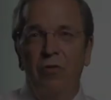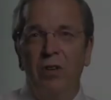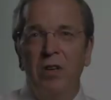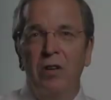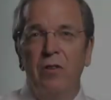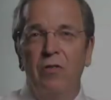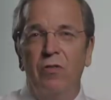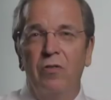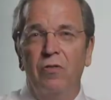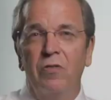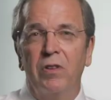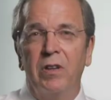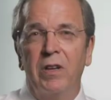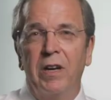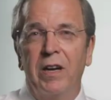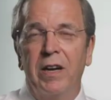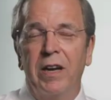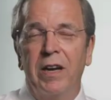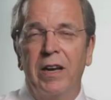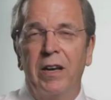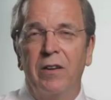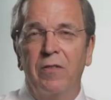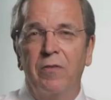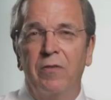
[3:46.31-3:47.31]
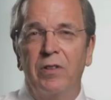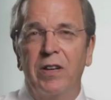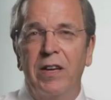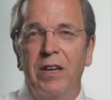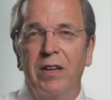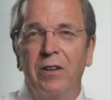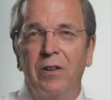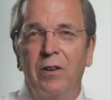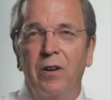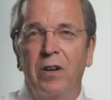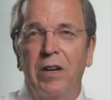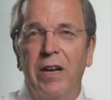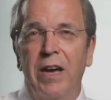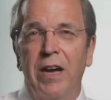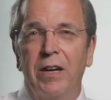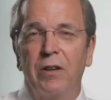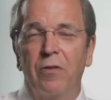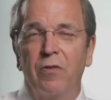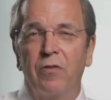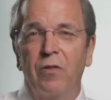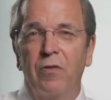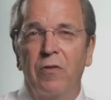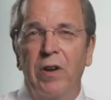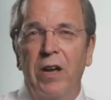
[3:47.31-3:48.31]
Since I have taken on
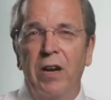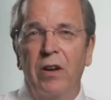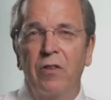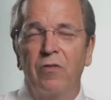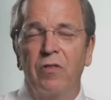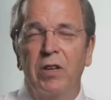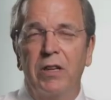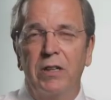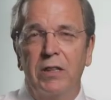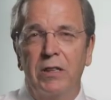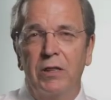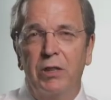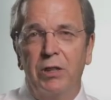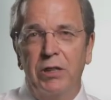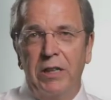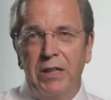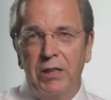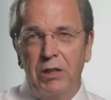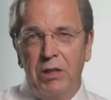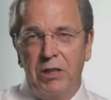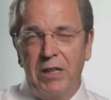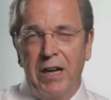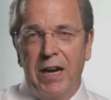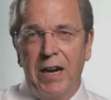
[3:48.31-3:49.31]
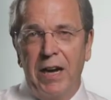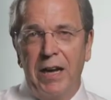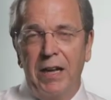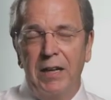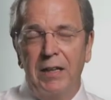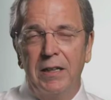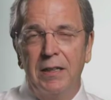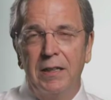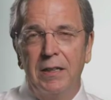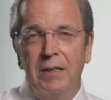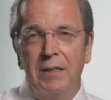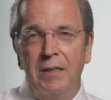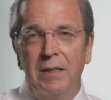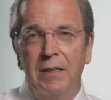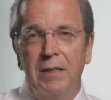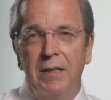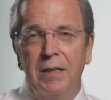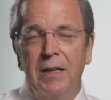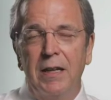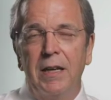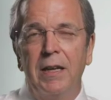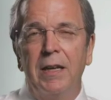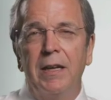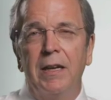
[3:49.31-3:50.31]
active surveillance, I did change diet.
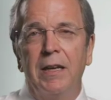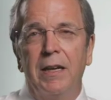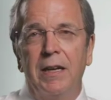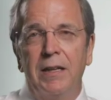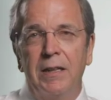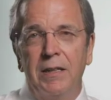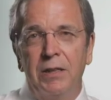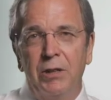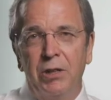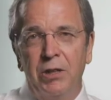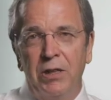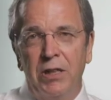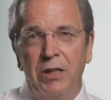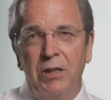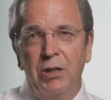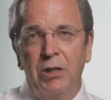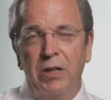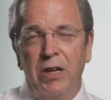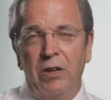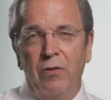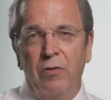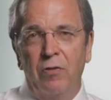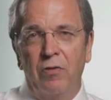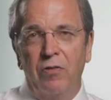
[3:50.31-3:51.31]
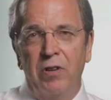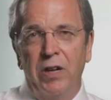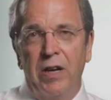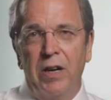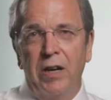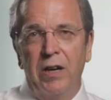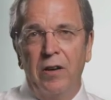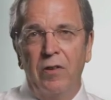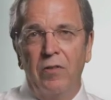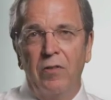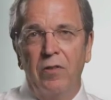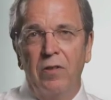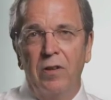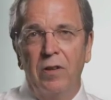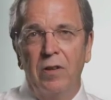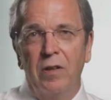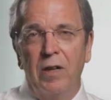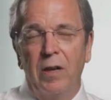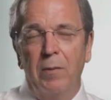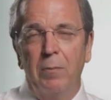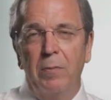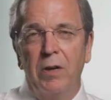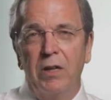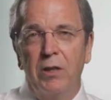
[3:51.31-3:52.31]
I did change exercise.
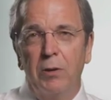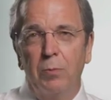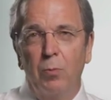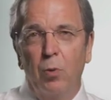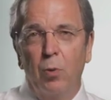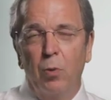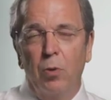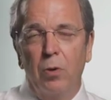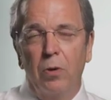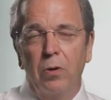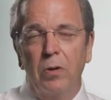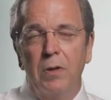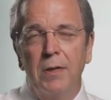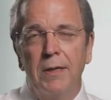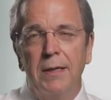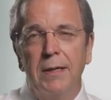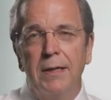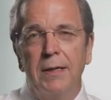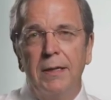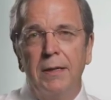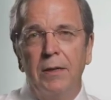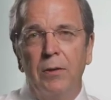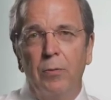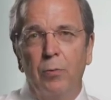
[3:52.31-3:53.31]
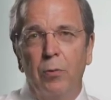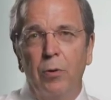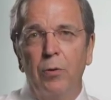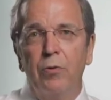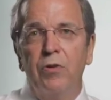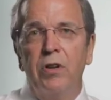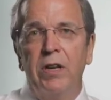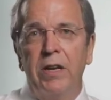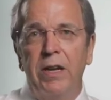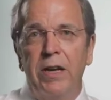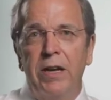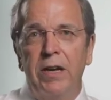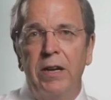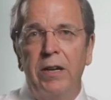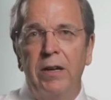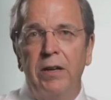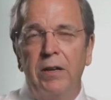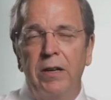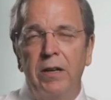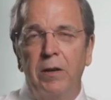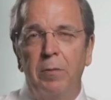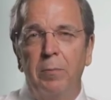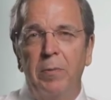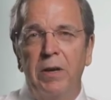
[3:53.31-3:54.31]
I'm much more
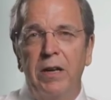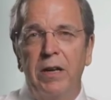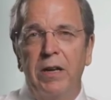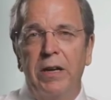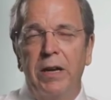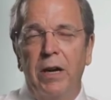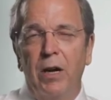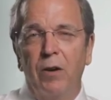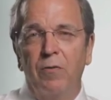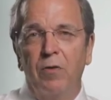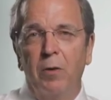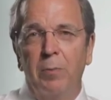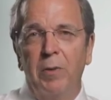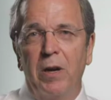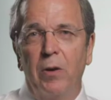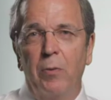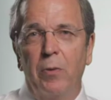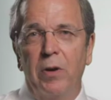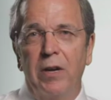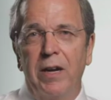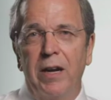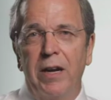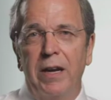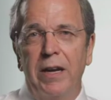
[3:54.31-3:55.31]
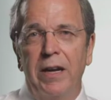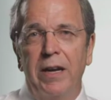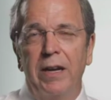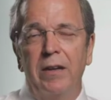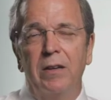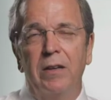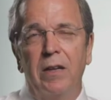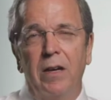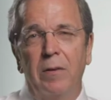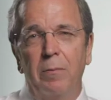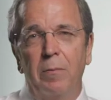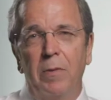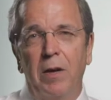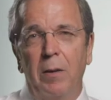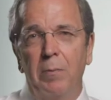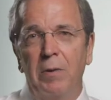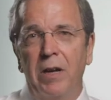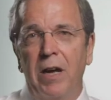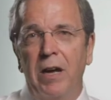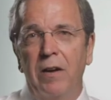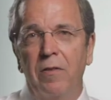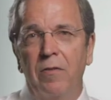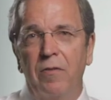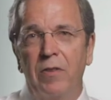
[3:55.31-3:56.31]
routine in being careful about what I eat.
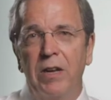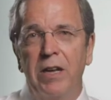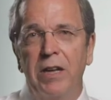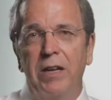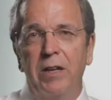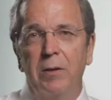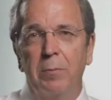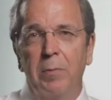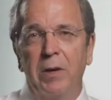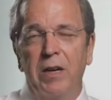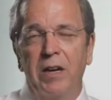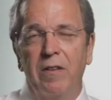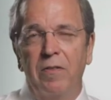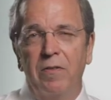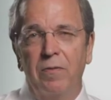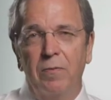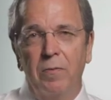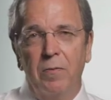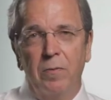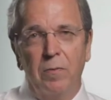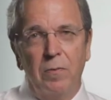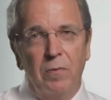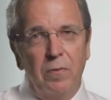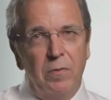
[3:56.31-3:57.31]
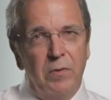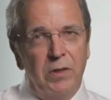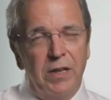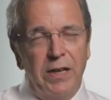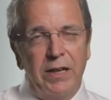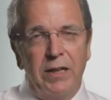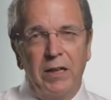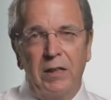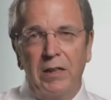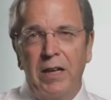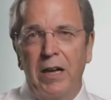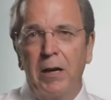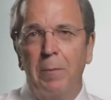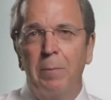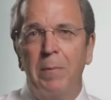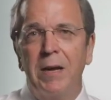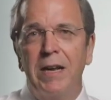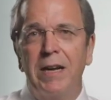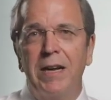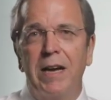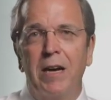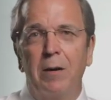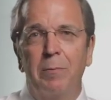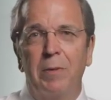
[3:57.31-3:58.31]
I'm not vegan, but I've taken a lot of
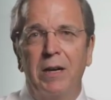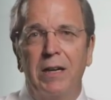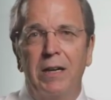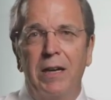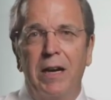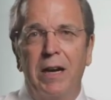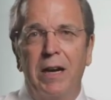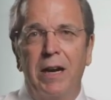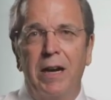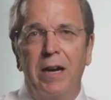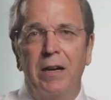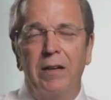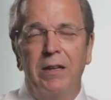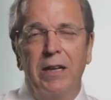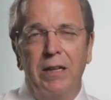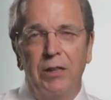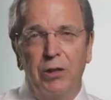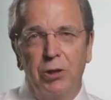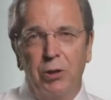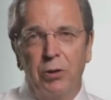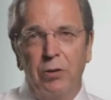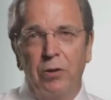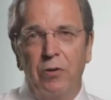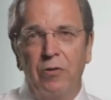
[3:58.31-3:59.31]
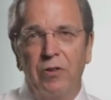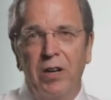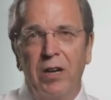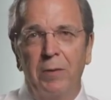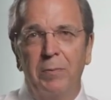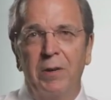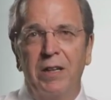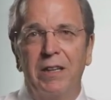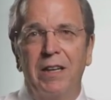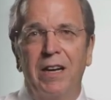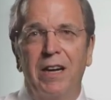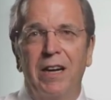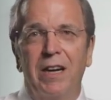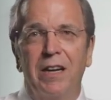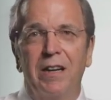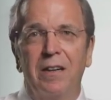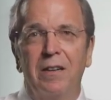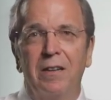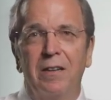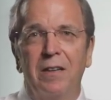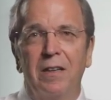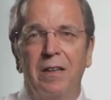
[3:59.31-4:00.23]
meat out of my diet, take sugars out of my diet,